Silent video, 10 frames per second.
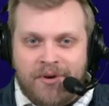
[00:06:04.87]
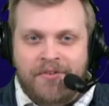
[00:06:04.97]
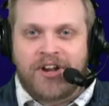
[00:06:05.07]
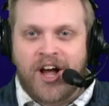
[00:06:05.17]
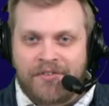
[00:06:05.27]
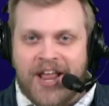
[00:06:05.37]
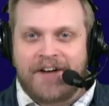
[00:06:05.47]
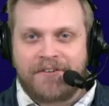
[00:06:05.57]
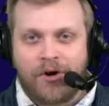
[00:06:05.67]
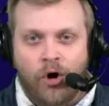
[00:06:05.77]
of
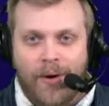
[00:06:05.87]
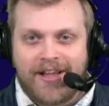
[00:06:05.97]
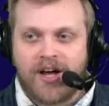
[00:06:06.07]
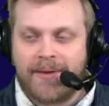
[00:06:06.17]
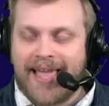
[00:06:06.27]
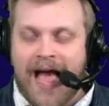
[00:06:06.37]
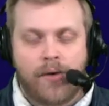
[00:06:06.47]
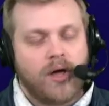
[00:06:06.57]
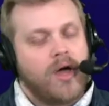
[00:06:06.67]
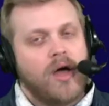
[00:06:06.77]
Adafa Owe coming out.
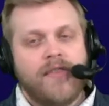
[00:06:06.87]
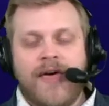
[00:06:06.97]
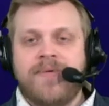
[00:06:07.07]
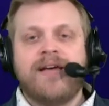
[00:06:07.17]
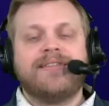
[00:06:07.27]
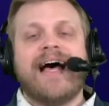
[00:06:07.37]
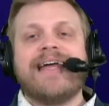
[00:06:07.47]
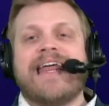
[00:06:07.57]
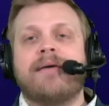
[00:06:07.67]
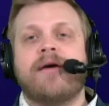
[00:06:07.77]
That'd be a
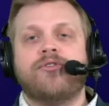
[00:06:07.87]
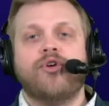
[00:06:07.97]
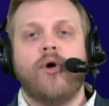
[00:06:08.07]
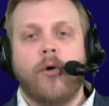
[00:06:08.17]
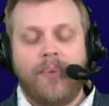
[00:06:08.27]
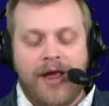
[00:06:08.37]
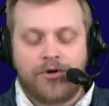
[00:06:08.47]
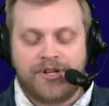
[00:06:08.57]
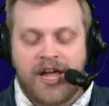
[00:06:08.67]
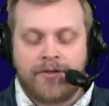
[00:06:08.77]
dynamic duo paired
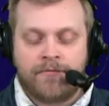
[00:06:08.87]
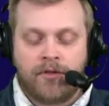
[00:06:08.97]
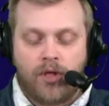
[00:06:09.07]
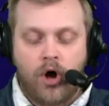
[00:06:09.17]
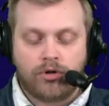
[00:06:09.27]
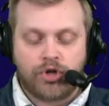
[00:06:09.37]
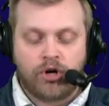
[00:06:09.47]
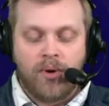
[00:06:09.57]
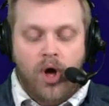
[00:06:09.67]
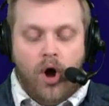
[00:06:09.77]
together for the long
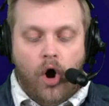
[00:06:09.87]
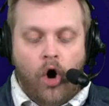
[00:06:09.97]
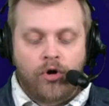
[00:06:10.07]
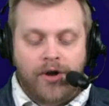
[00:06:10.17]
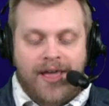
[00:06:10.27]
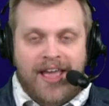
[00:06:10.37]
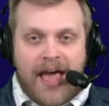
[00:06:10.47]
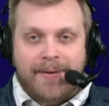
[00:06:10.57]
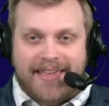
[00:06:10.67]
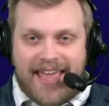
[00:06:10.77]
term. Arnold
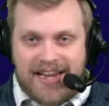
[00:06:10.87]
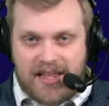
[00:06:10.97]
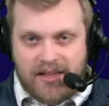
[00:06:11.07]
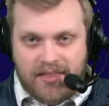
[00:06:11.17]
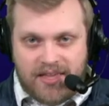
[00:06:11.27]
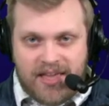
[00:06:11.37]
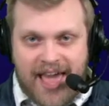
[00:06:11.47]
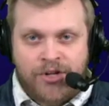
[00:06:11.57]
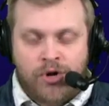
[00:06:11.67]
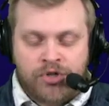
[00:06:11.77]
Ebukadi, the
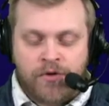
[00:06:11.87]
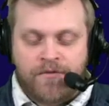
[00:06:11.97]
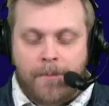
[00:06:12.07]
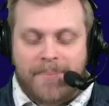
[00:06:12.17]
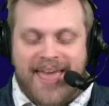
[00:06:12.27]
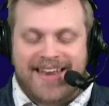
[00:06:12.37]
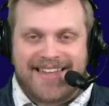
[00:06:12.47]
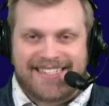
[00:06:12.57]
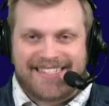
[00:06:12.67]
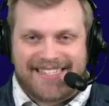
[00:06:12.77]
edge rusher from Penn
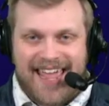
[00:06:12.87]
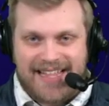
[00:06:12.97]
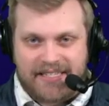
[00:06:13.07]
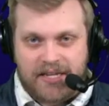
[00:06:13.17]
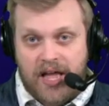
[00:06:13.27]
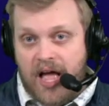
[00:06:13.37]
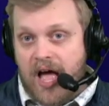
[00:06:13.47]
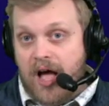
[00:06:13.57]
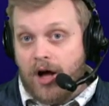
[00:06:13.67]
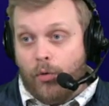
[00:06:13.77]
State,
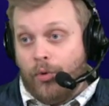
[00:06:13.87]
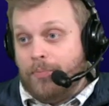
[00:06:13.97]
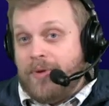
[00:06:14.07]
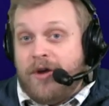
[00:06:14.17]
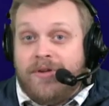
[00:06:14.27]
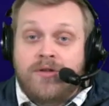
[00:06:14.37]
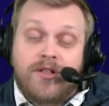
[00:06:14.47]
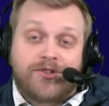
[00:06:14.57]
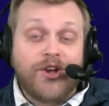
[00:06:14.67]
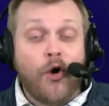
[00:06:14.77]
would be a reunion
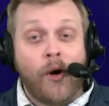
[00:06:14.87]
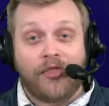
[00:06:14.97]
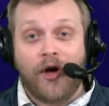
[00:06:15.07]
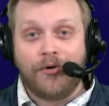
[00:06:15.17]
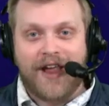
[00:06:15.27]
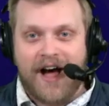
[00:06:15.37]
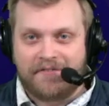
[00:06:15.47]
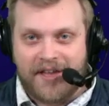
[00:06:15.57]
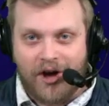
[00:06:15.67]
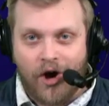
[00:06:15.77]
too with
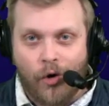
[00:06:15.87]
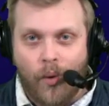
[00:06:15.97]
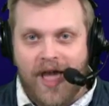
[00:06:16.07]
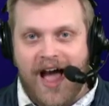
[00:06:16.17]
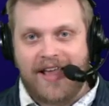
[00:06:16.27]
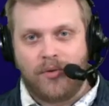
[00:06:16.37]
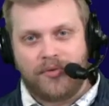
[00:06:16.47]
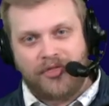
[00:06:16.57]
Odafe Owe. I don't